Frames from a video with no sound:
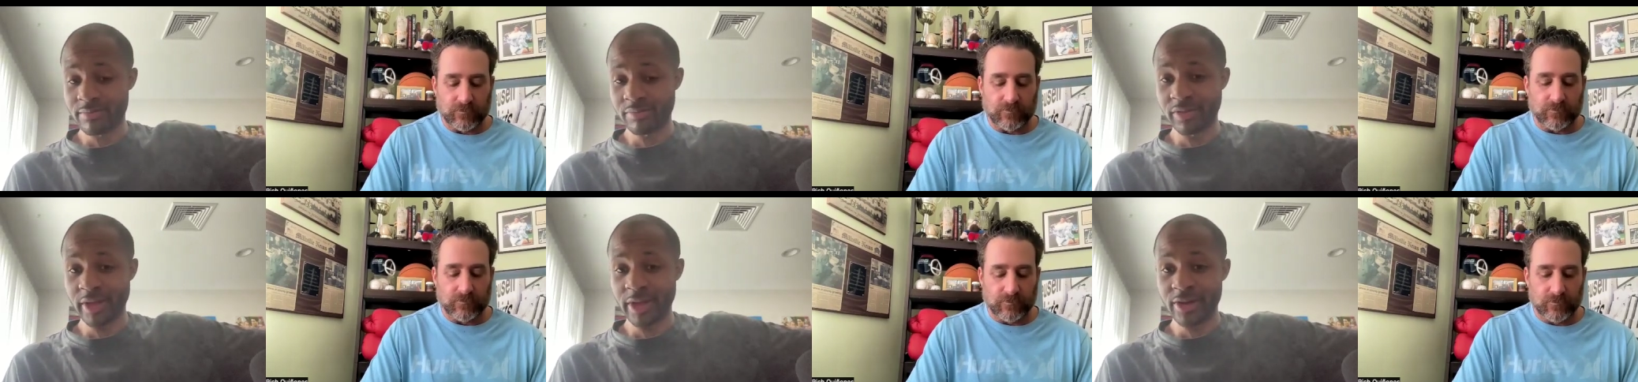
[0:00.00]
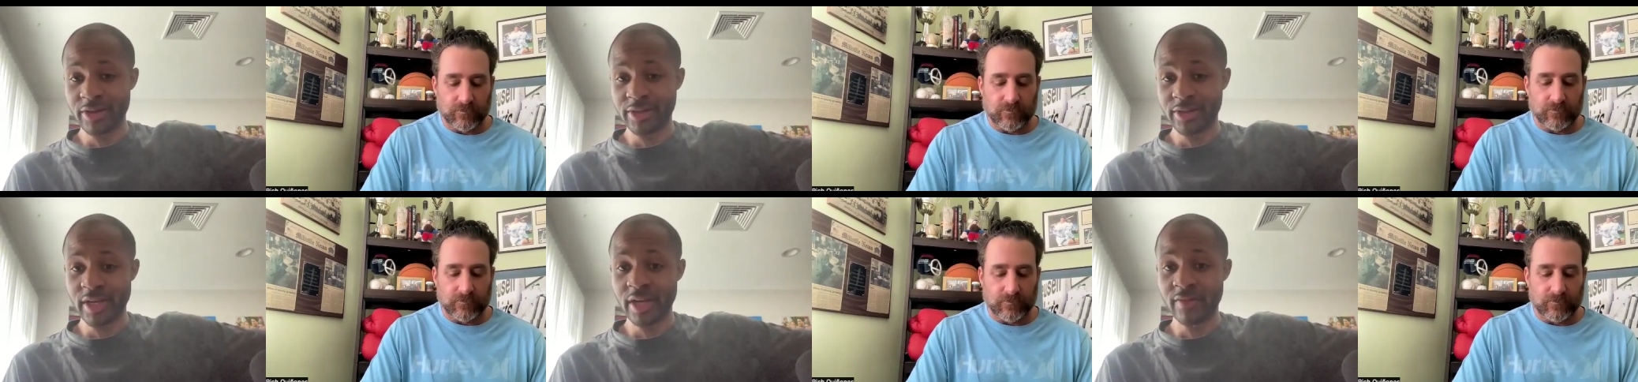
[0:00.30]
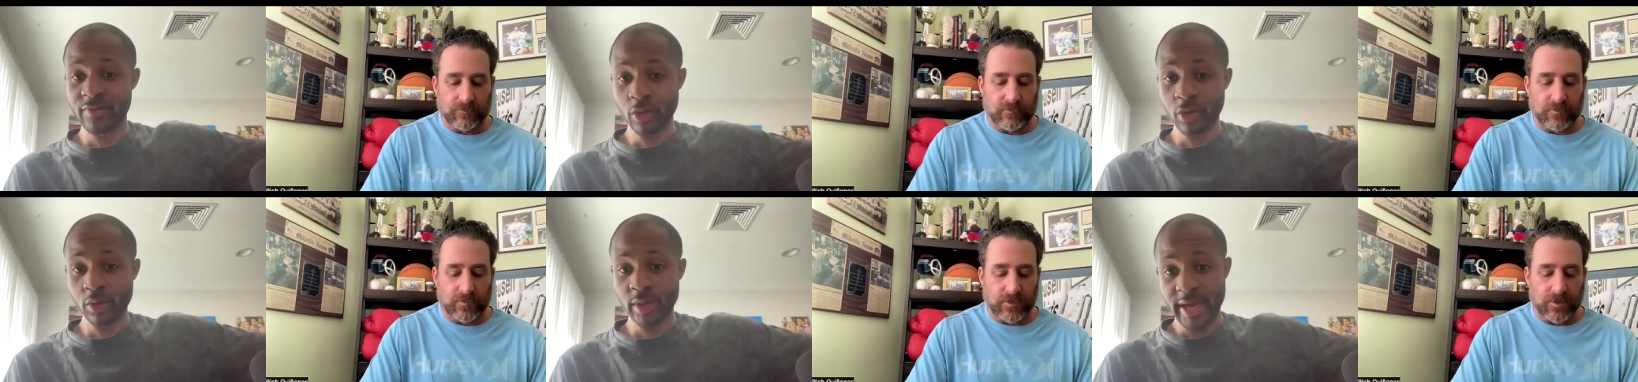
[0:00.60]
Speaker 1: player is
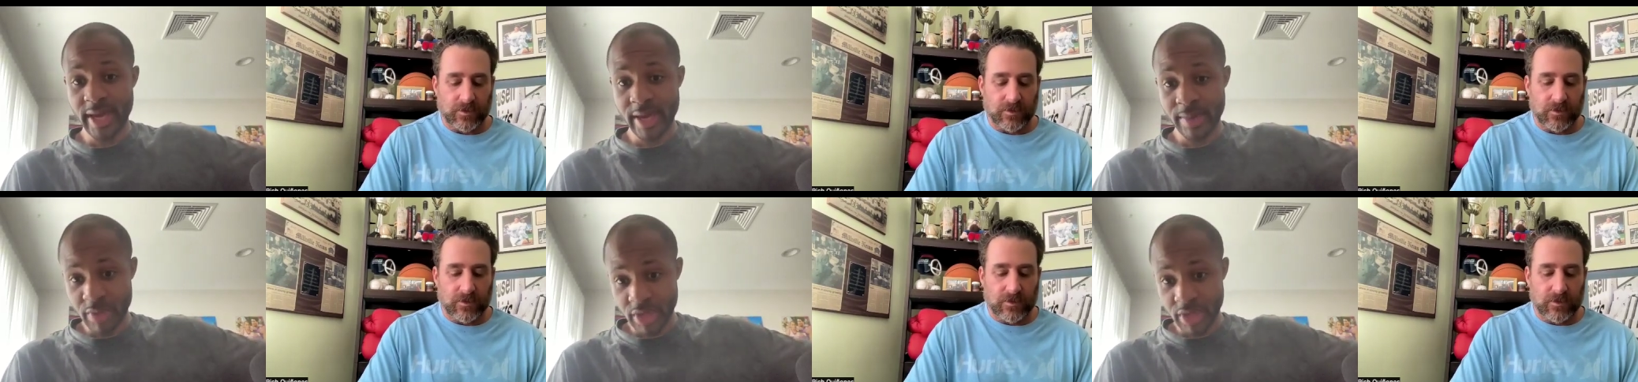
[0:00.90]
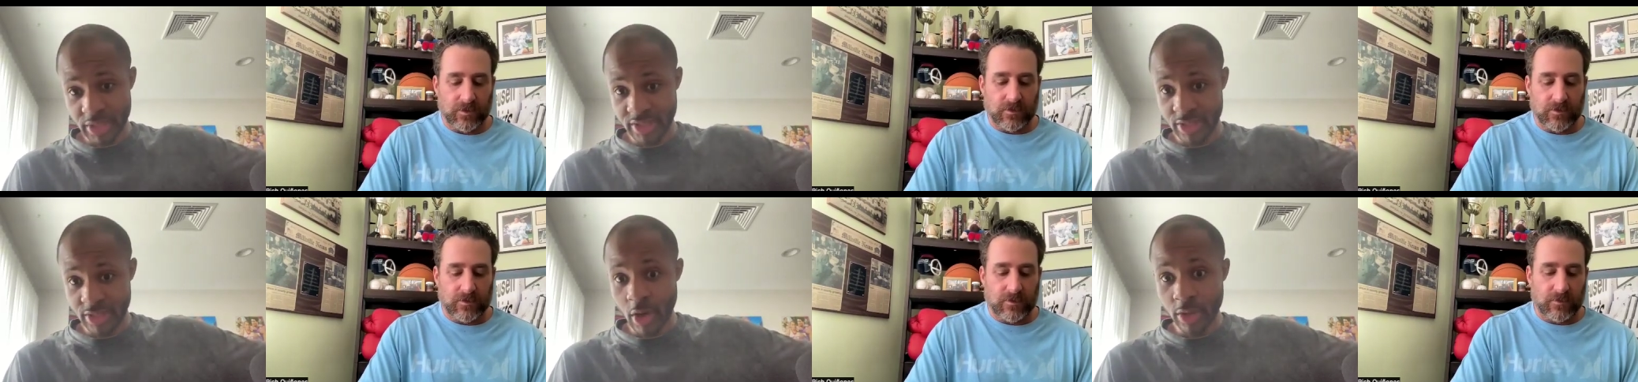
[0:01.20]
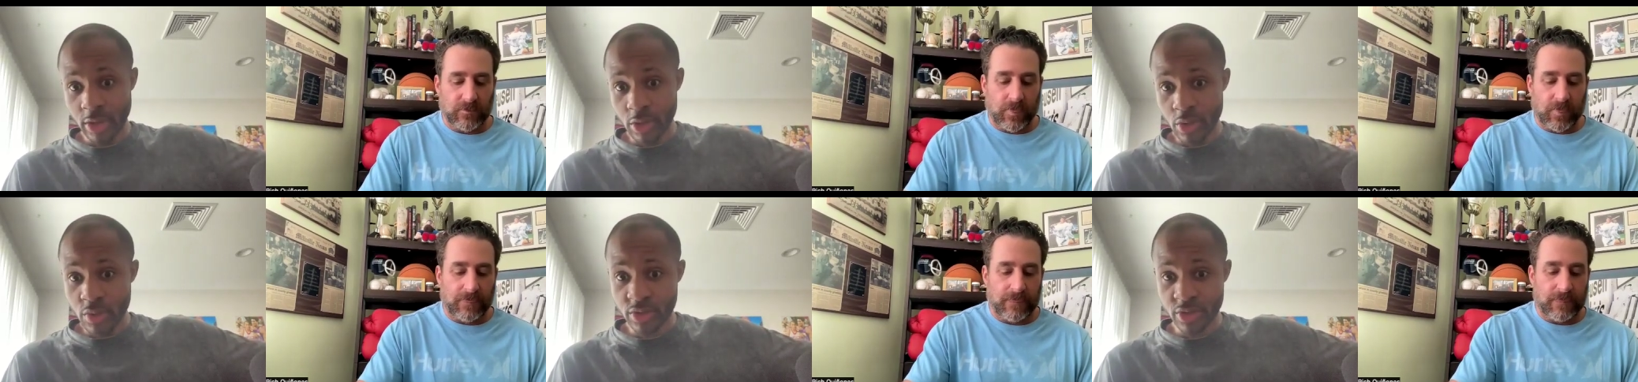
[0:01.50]
giving you. Like
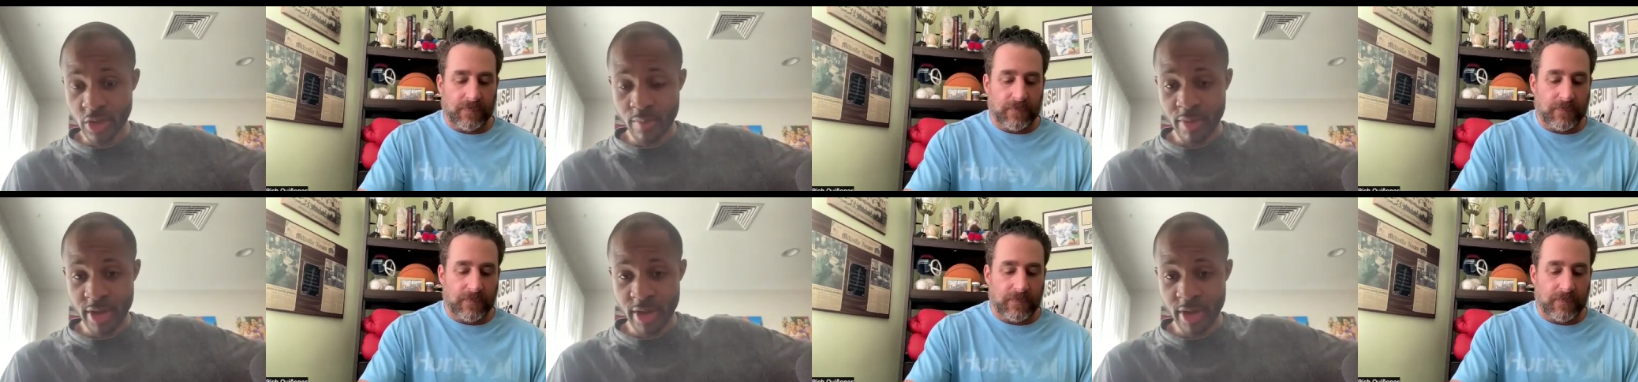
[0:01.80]
Minnesota, who's their